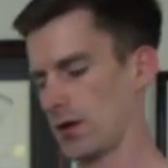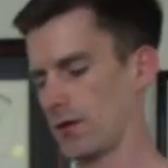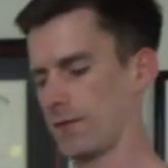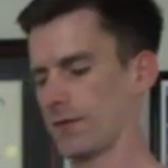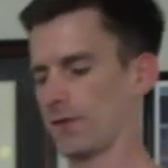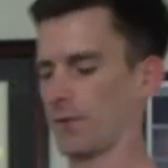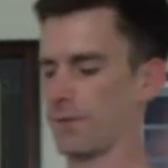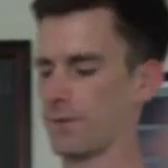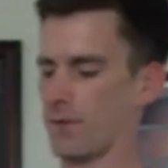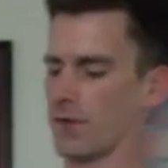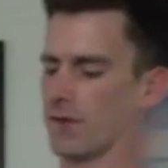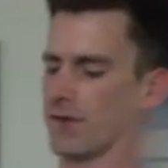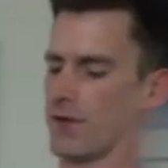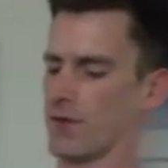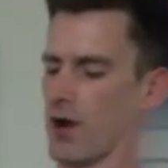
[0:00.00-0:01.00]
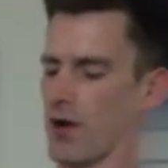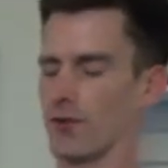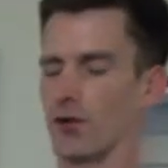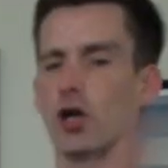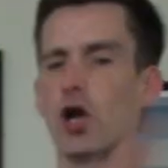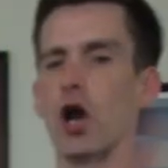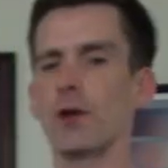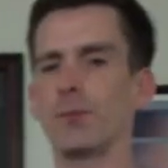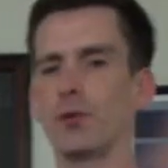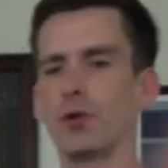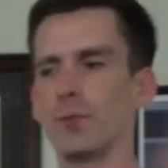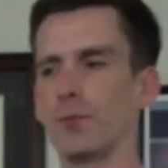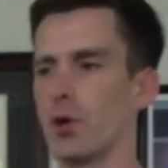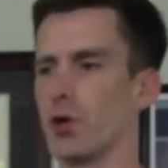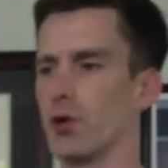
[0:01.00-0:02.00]
So first there are the carpal
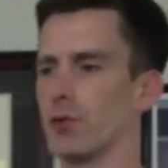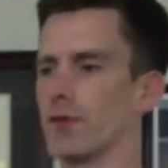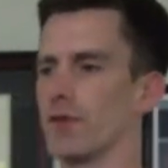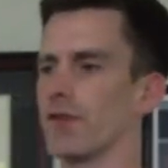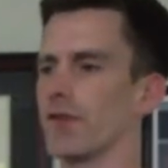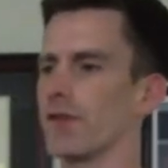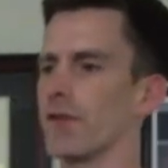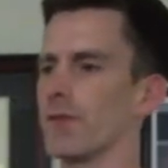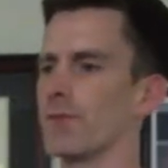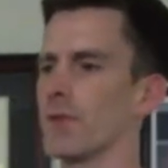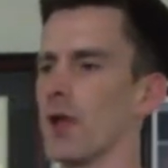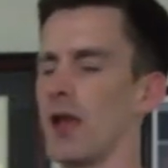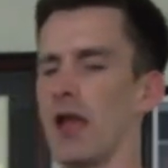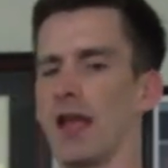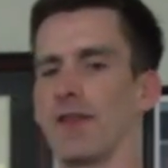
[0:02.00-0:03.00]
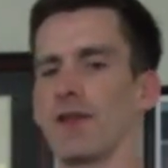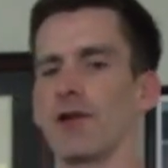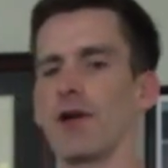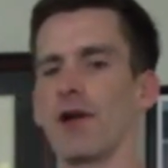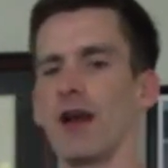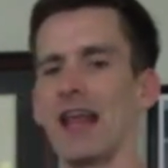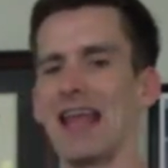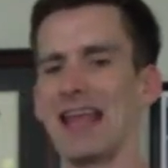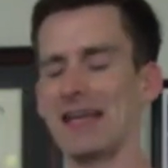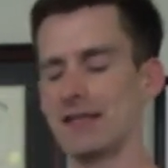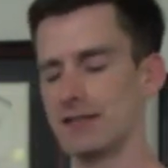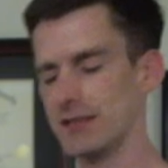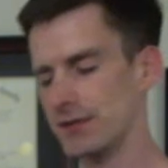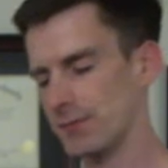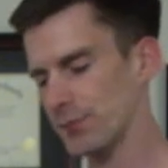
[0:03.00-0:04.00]
bones, and there are
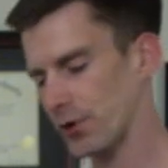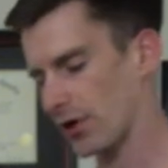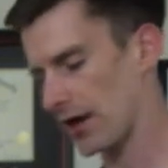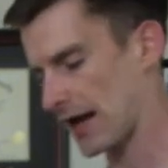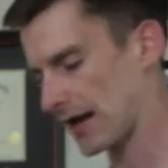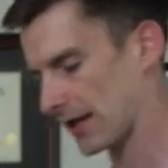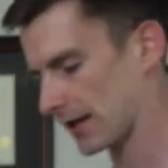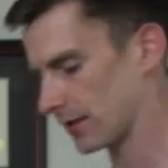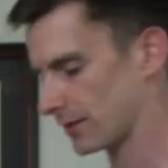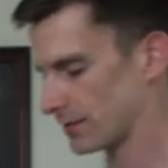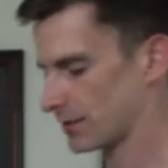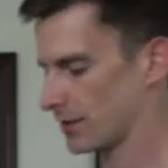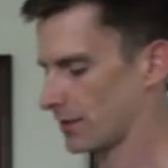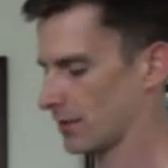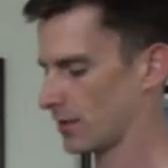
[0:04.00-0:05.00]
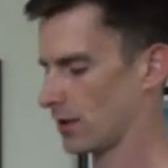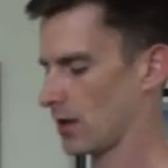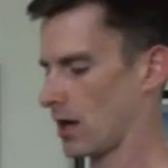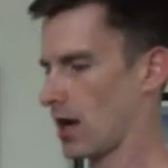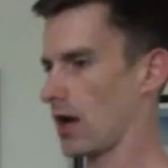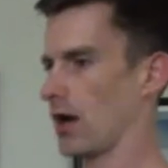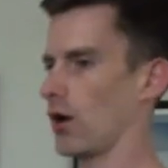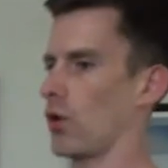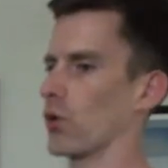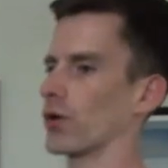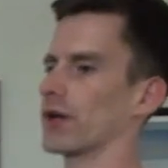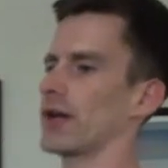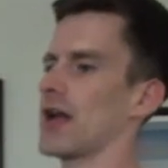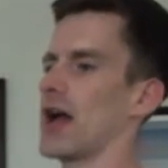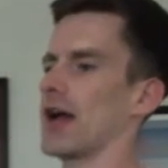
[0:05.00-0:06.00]
8 per hand,
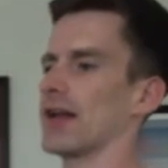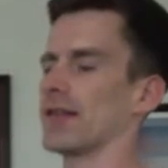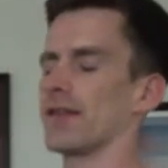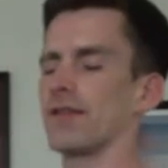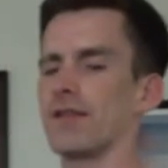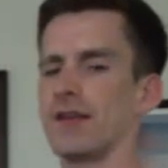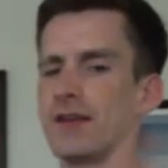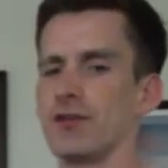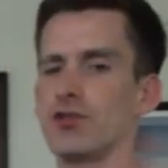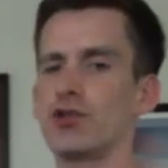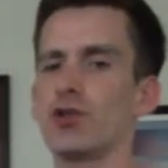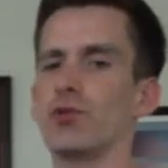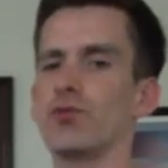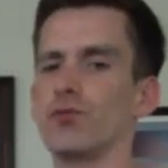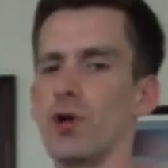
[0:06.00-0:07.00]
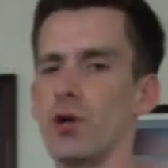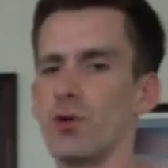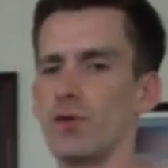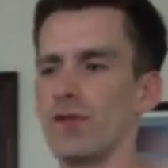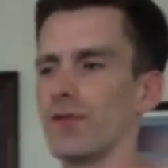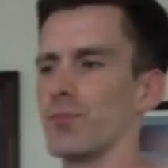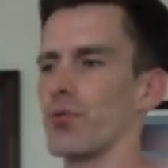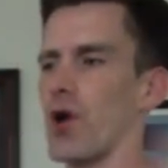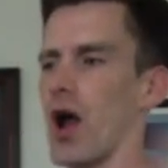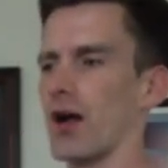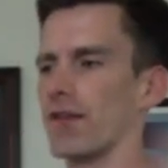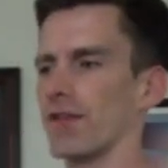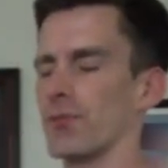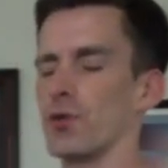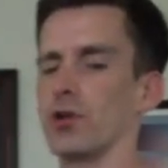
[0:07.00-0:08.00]
organized in 2 rows,
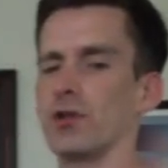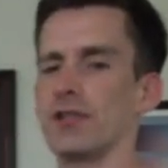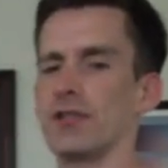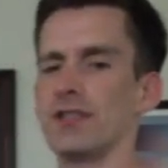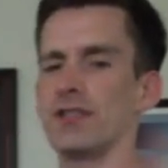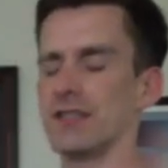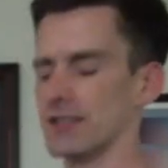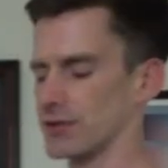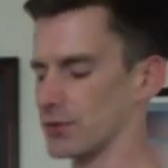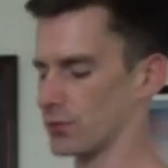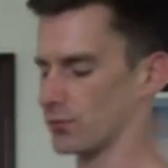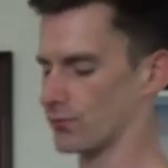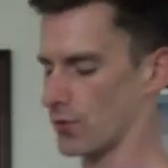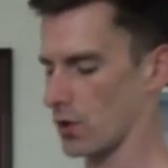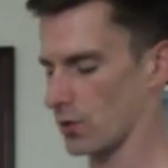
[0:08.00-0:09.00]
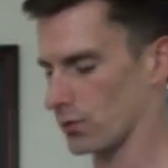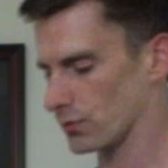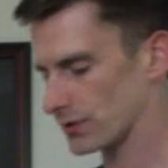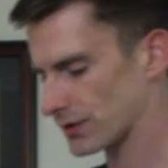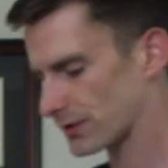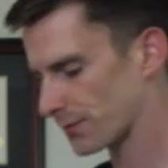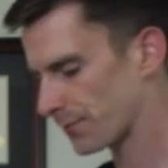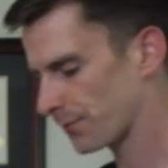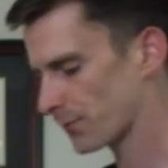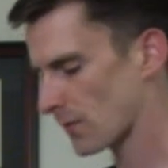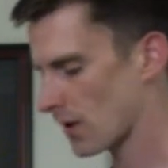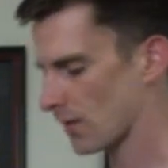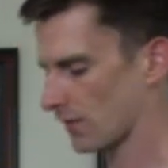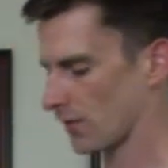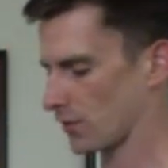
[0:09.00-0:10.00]
proximal and distal rows.
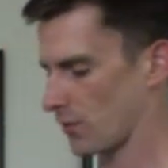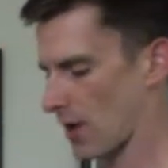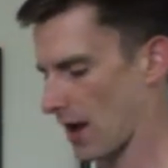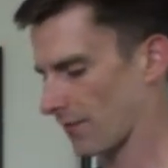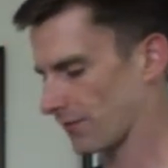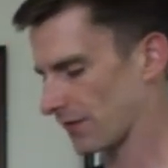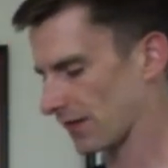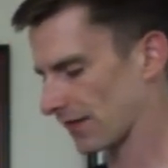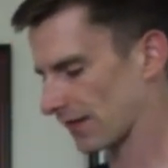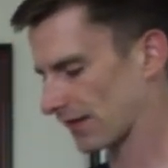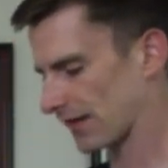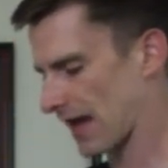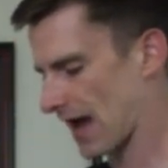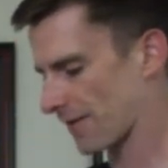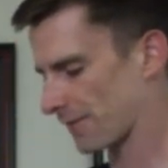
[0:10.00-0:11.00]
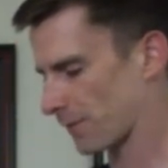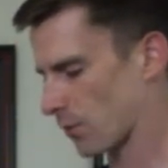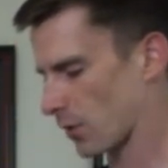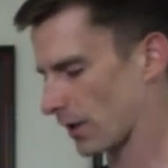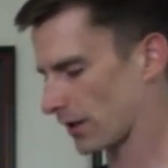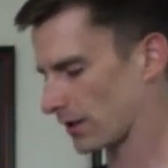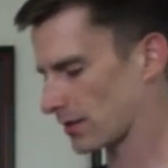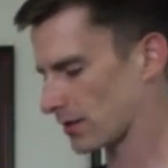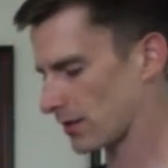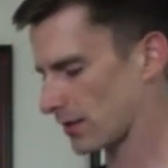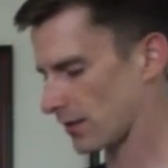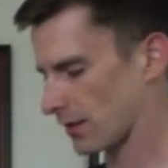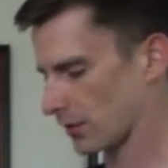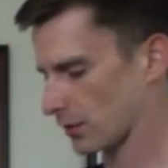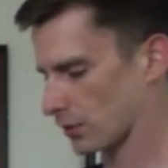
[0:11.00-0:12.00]
So you have the scaphoid,
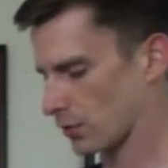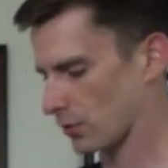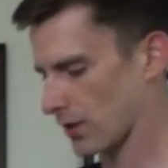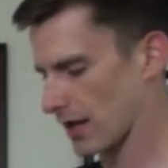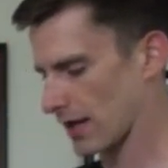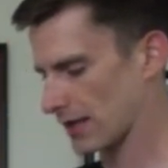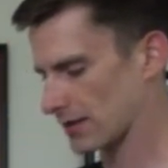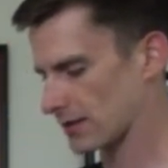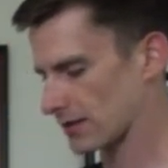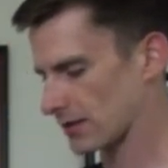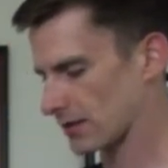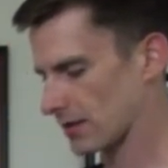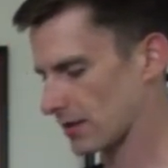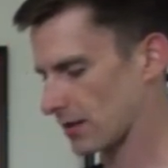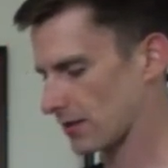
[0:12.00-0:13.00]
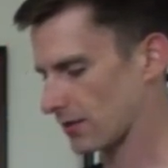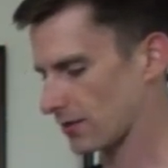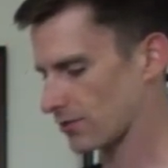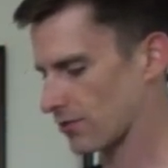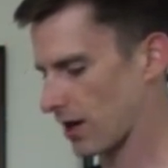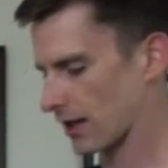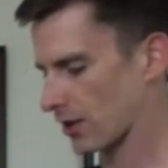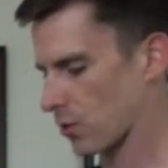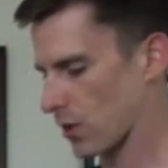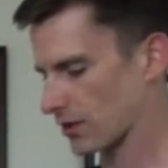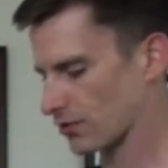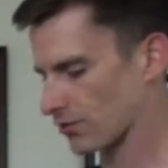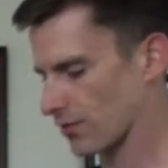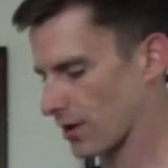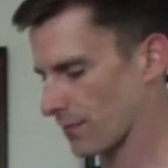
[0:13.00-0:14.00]
the lunate, the
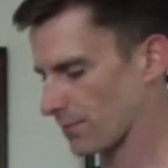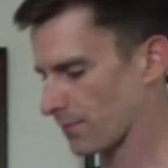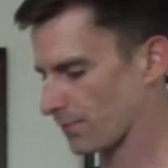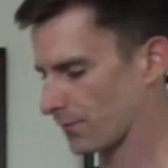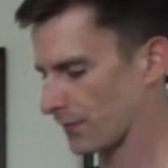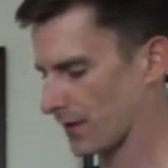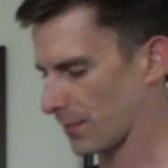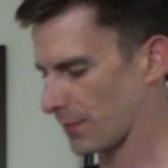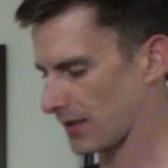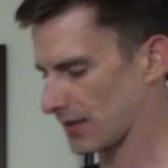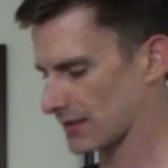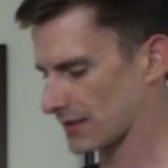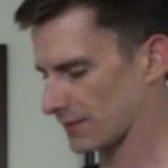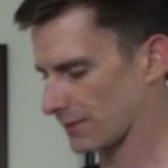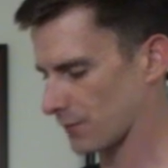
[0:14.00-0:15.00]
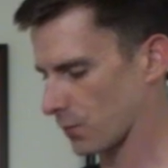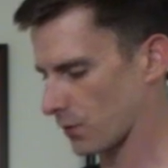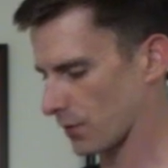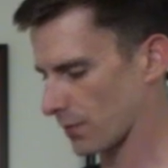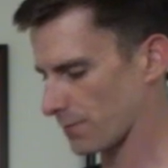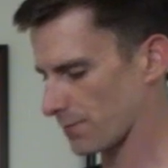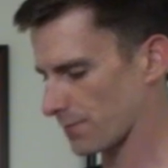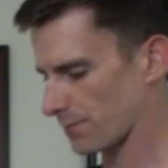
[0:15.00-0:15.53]
triquetrum, the pisiform,